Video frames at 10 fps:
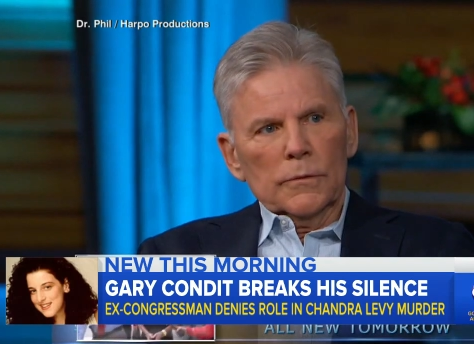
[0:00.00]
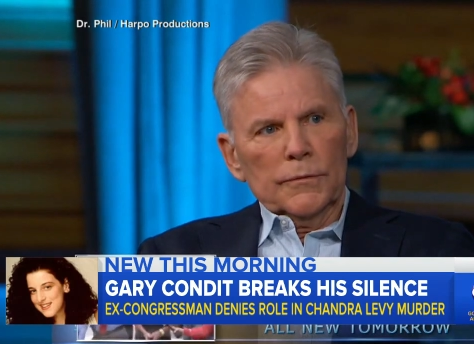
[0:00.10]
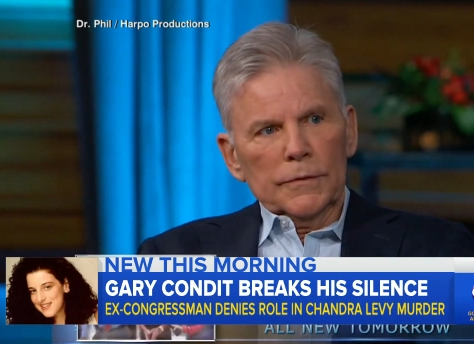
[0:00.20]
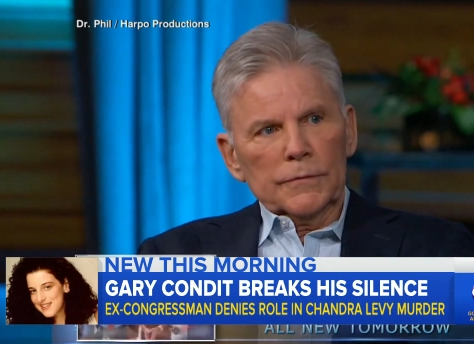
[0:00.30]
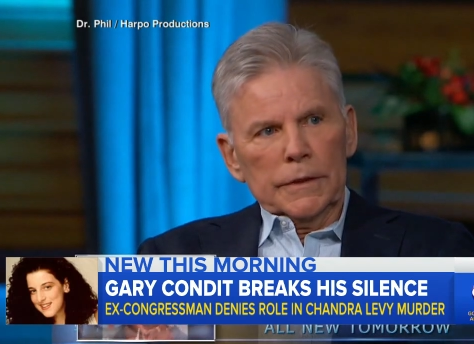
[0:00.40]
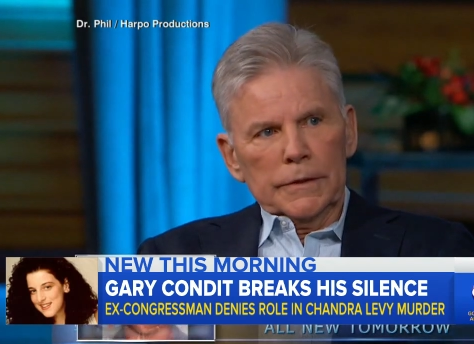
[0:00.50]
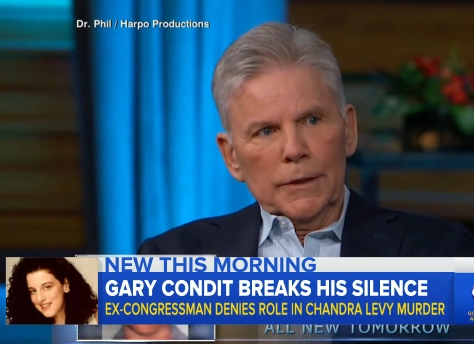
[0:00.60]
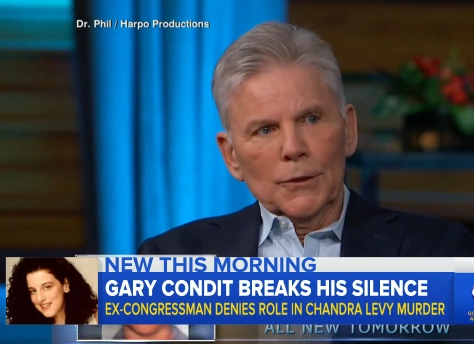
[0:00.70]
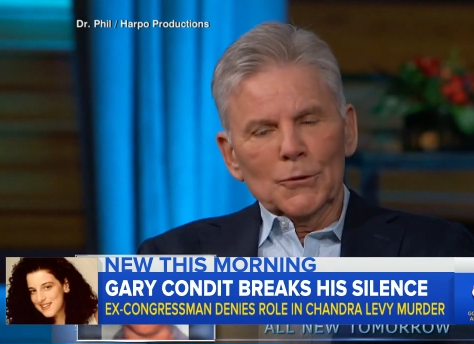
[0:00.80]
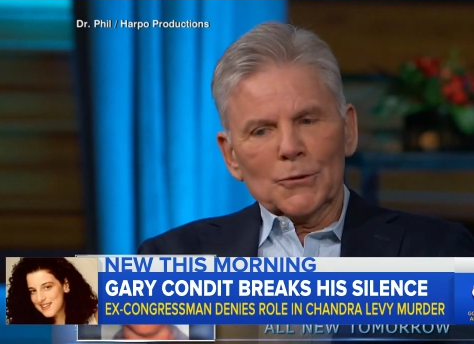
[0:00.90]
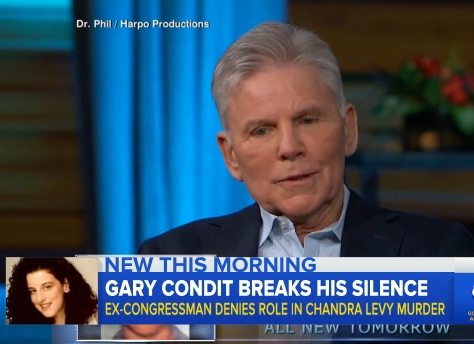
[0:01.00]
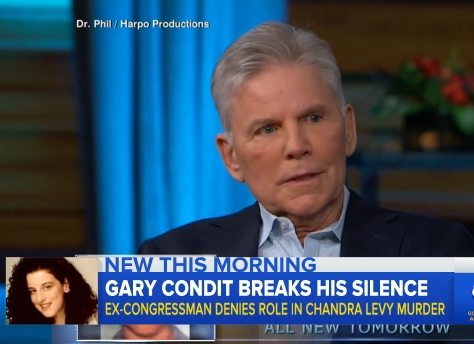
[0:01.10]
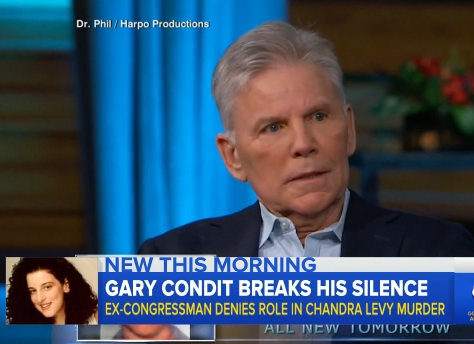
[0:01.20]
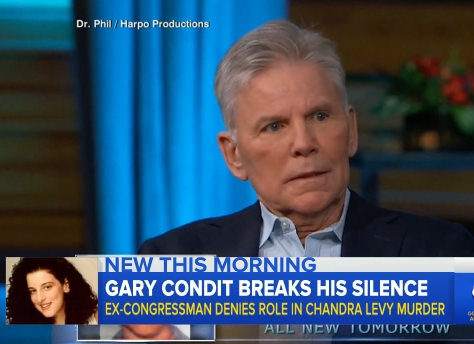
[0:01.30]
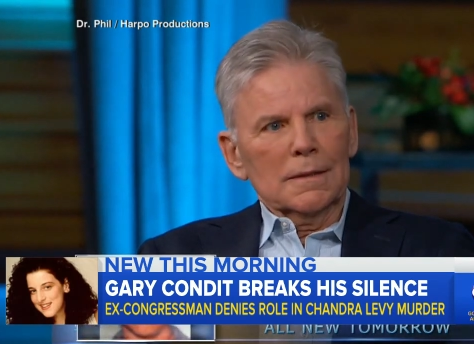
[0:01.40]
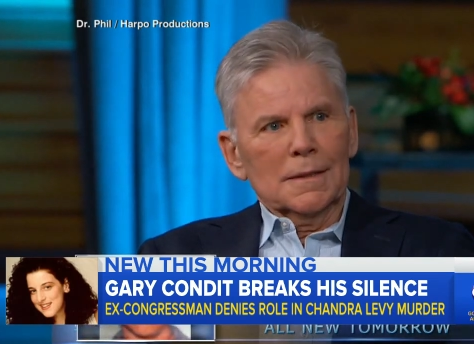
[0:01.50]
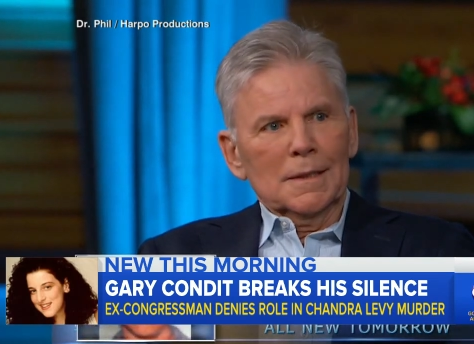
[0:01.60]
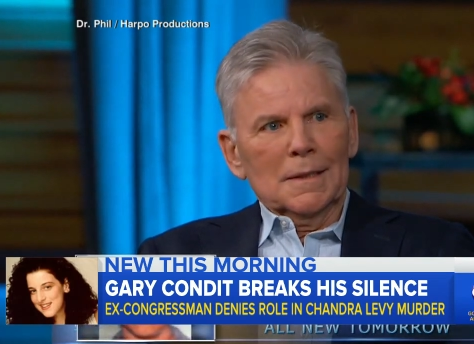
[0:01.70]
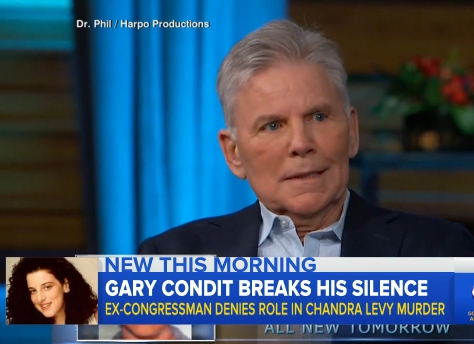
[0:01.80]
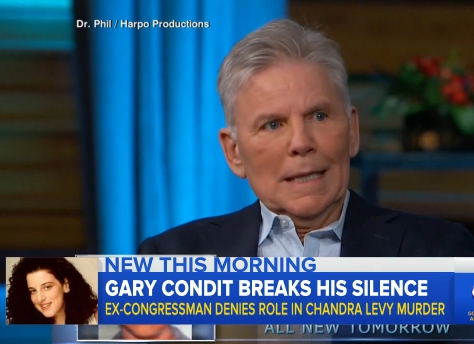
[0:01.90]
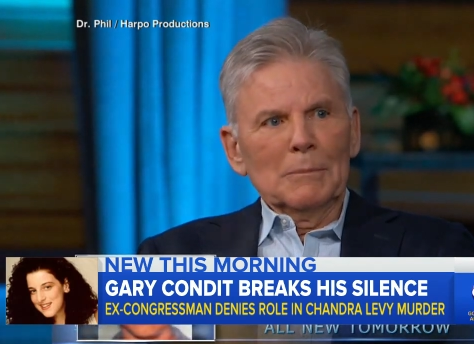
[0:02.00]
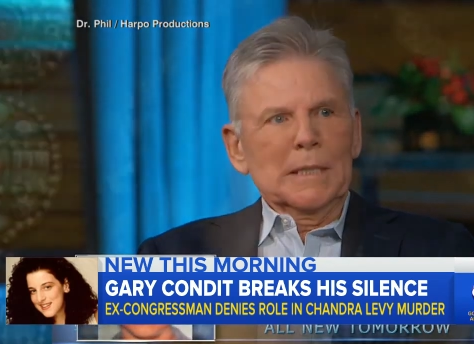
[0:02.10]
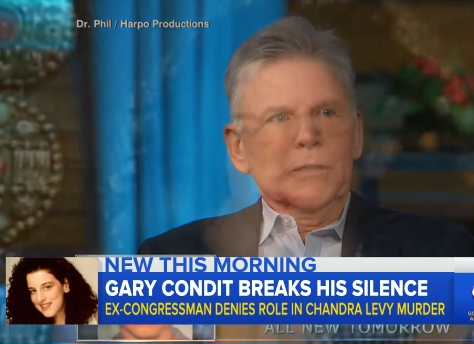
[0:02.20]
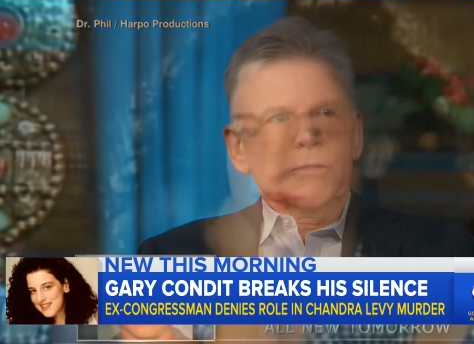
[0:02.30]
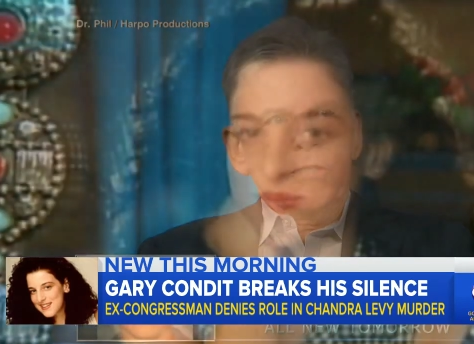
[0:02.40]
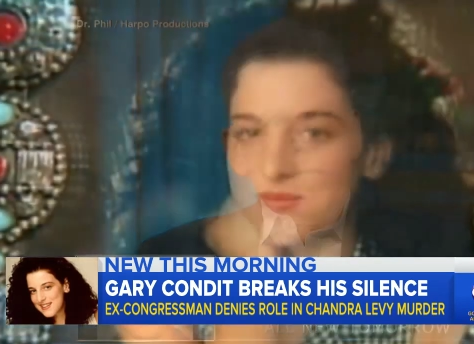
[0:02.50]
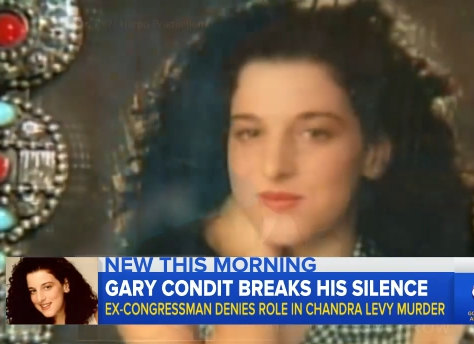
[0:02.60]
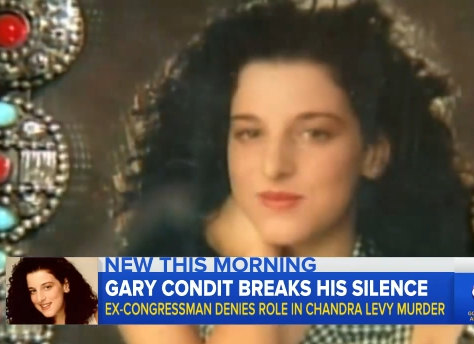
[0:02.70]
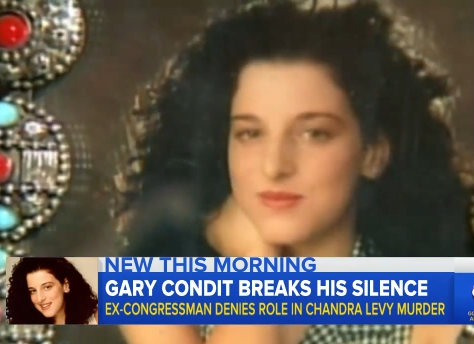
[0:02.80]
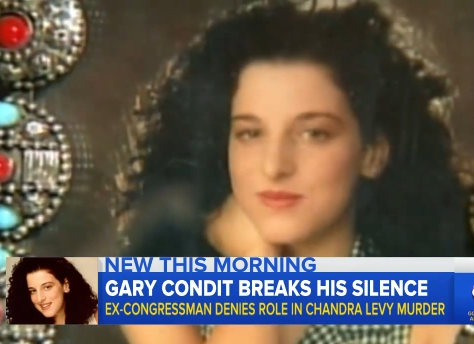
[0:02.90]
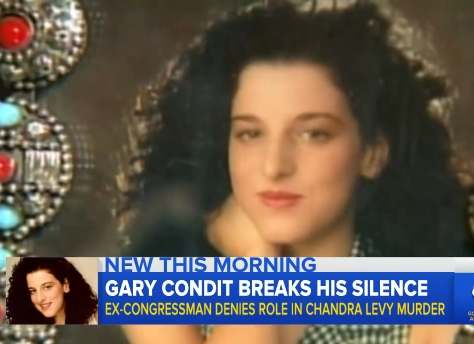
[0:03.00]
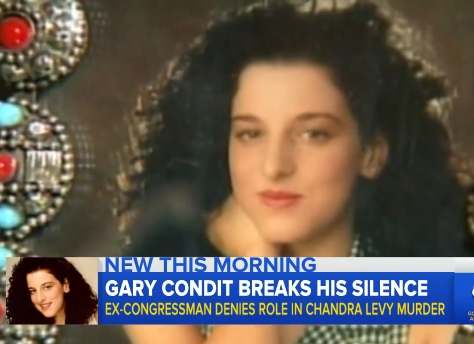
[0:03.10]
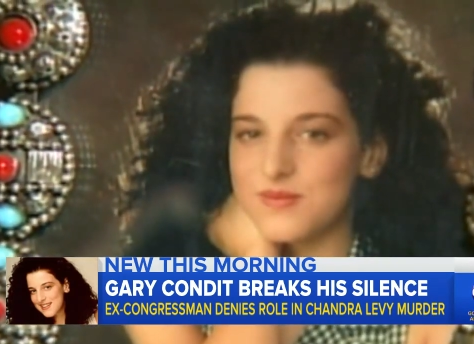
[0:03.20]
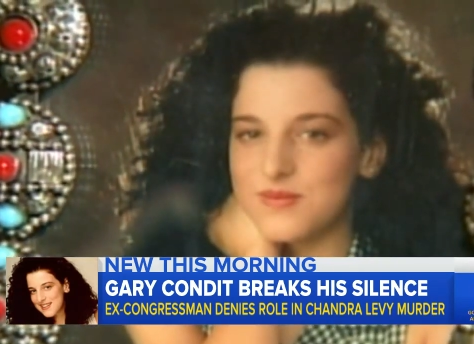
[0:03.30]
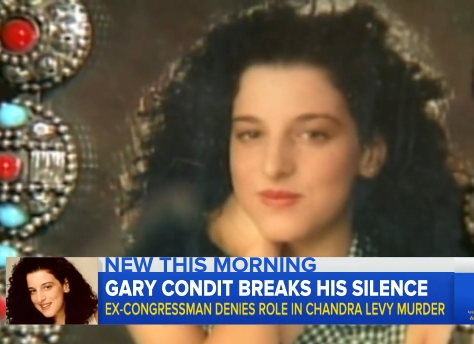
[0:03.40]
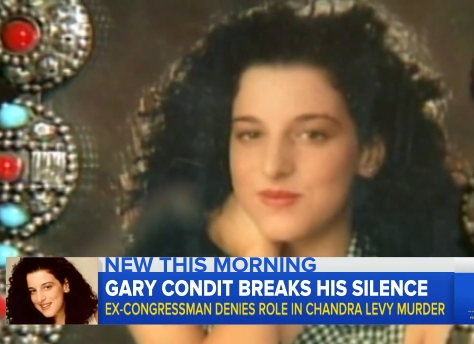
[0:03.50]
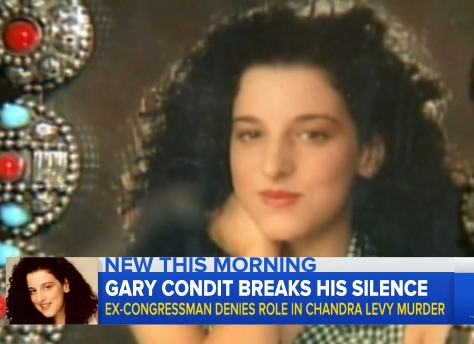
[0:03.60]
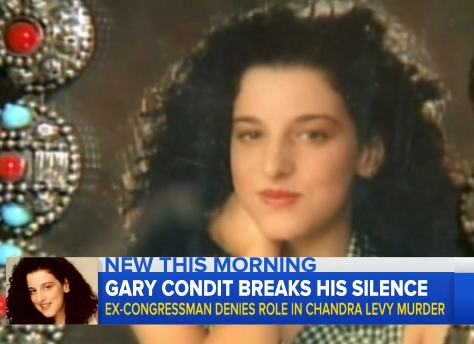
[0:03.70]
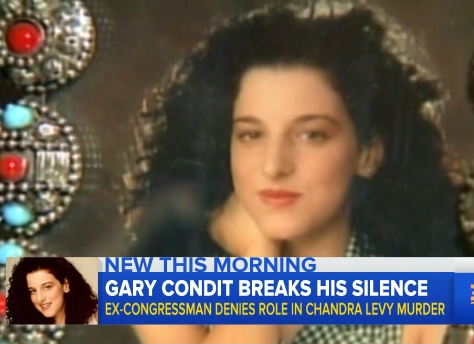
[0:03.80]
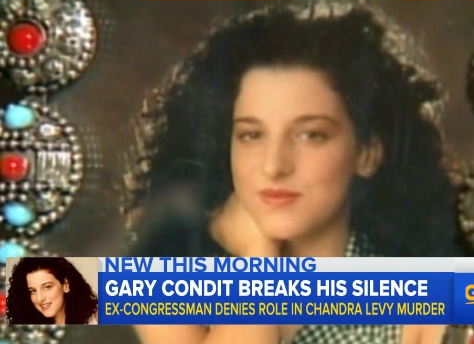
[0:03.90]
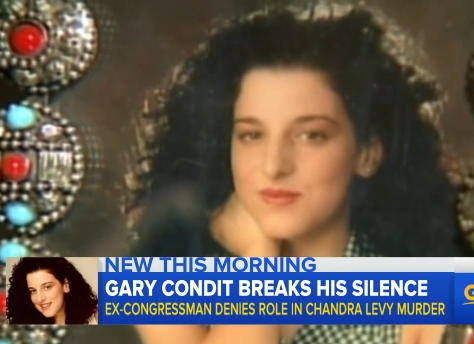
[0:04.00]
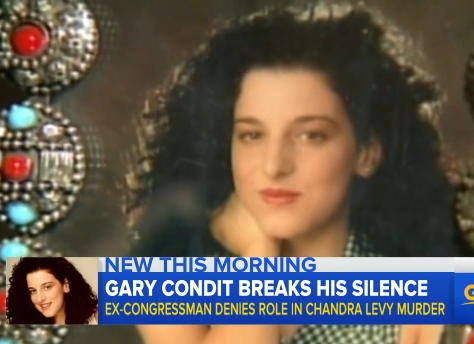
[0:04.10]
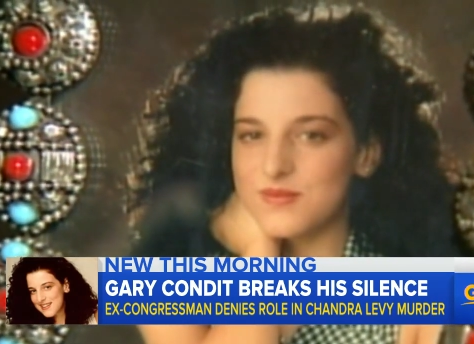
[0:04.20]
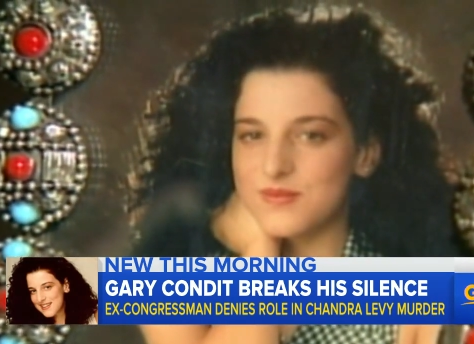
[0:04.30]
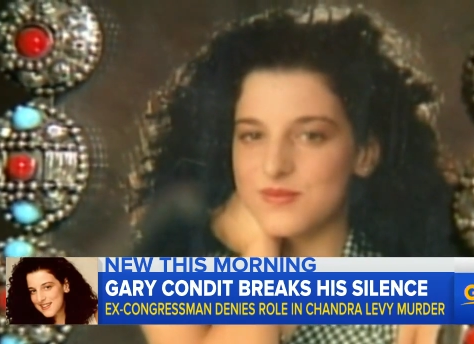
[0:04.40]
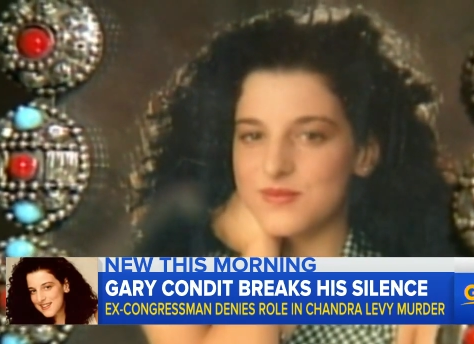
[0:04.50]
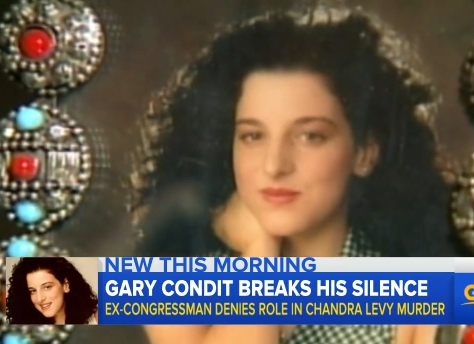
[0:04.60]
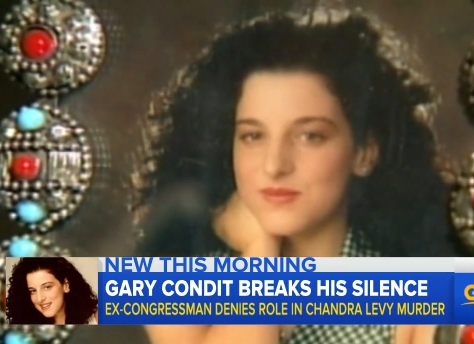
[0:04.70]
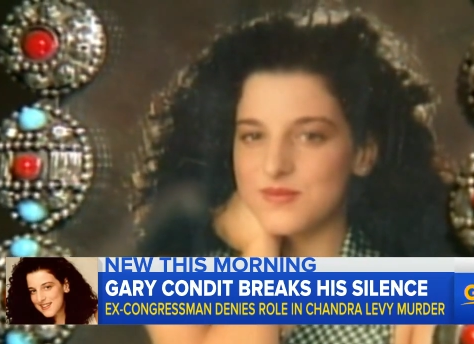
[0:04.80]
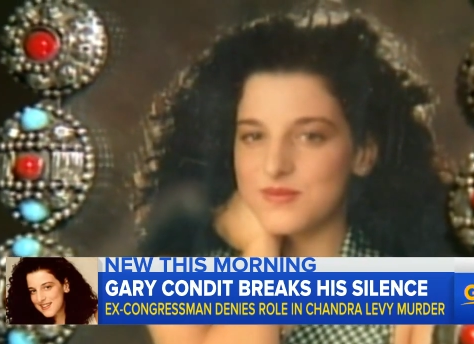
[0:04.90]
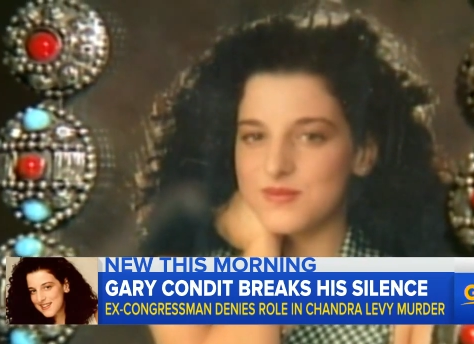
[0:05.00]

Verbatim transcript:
Speaker 1: for 15 years, and I'm not going to change my position or my view on that today